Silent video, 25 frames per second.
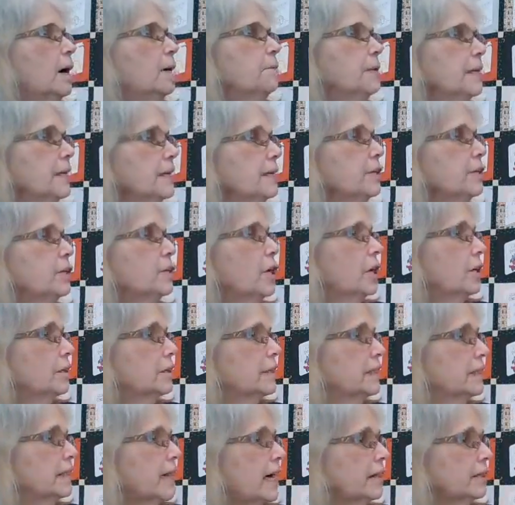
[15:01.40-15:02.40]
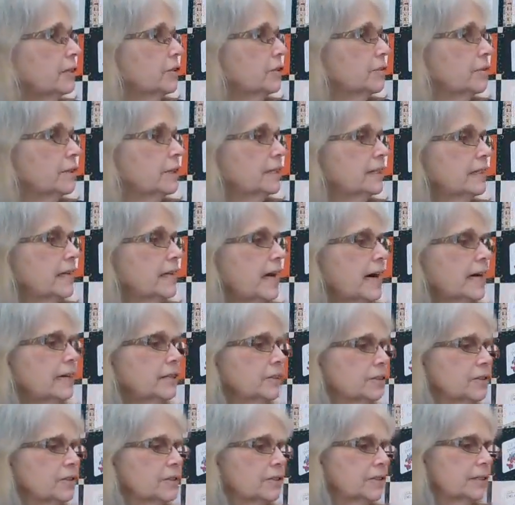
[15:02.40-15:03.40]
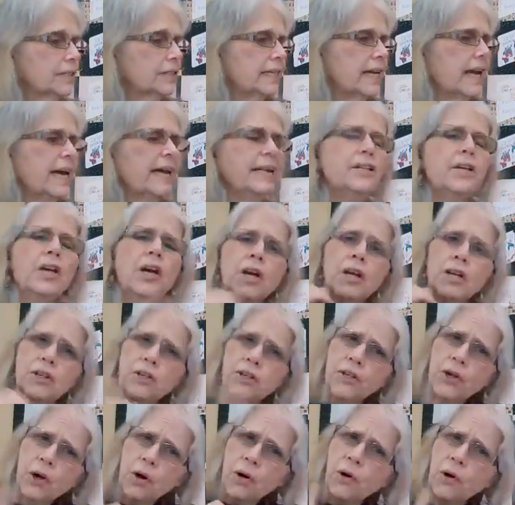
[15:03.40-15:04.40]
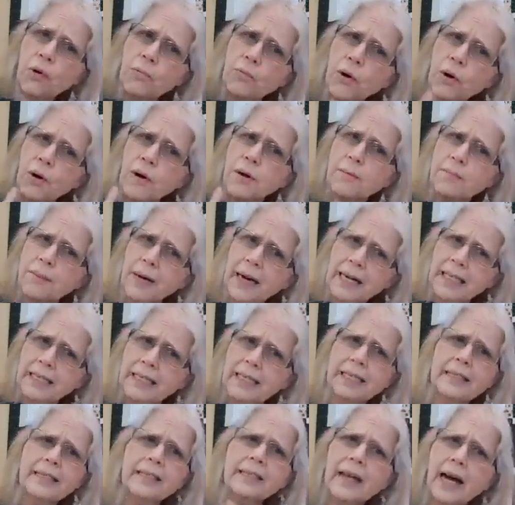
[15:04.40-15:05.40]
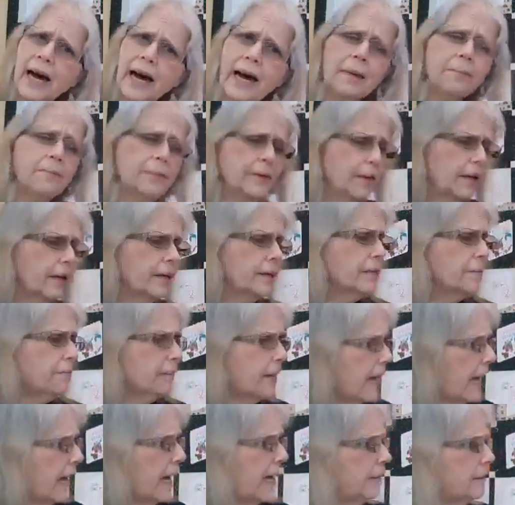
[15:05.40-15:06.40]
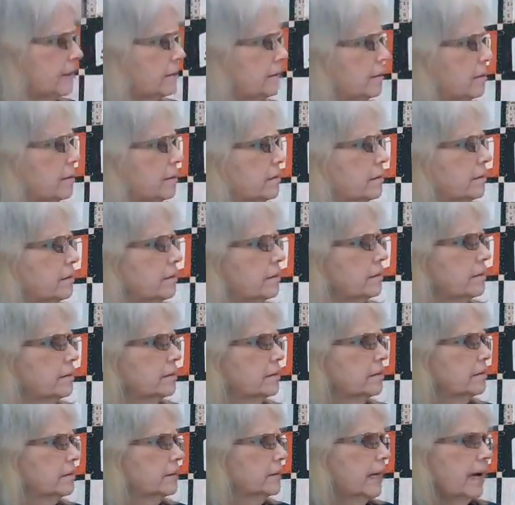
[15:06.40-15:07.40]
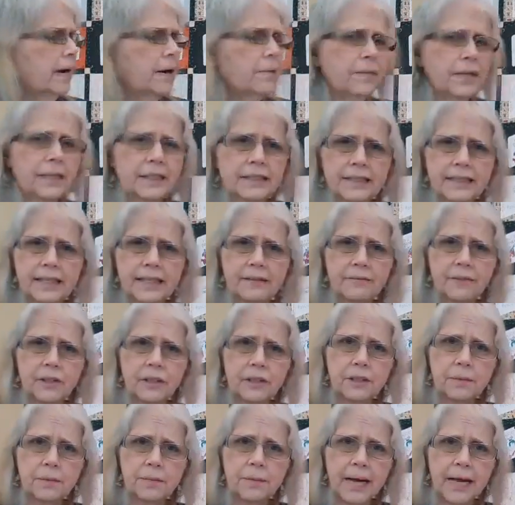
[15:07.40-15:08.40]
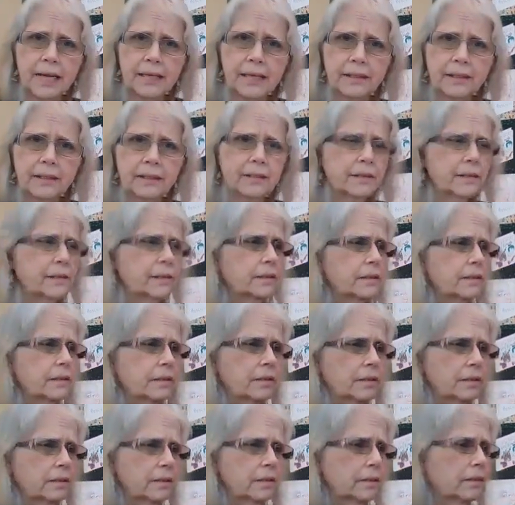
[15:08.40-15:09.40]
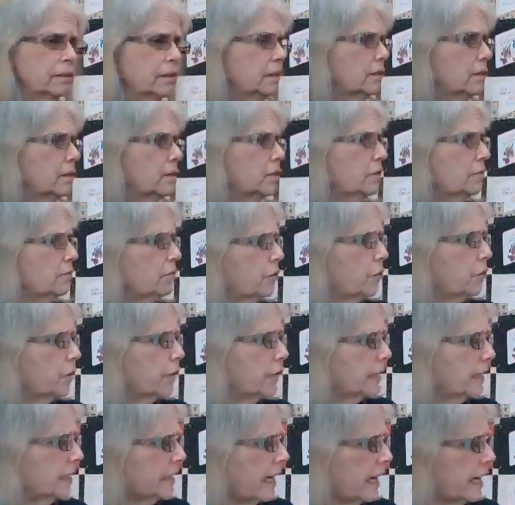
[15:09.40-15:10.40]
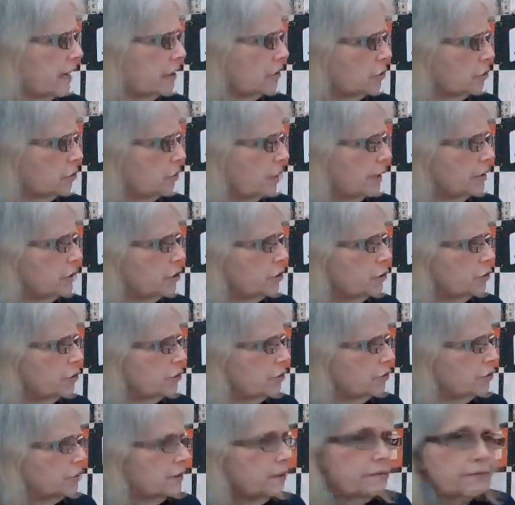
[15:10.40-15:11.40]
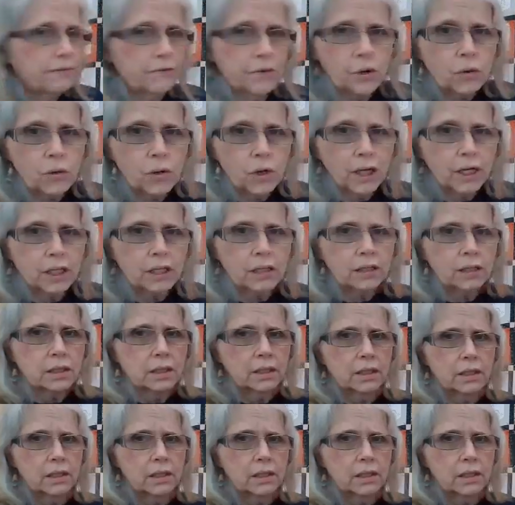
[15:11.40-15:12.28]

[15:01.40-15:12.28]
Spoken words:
Pete called the doctor, and the doctor said, no more bunnies hopping on the bed. How many's left on the bed? There's 4 on the couch. 1, 2, 3, 4.